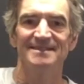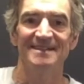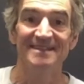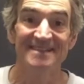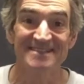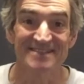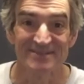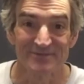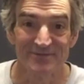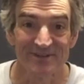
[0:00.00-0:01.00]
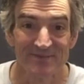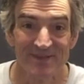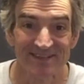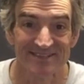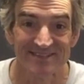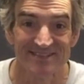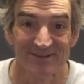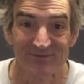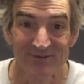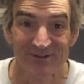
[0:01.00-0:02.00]
Now let's see if we can make this
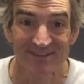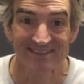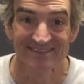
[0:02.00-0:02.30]
thing work.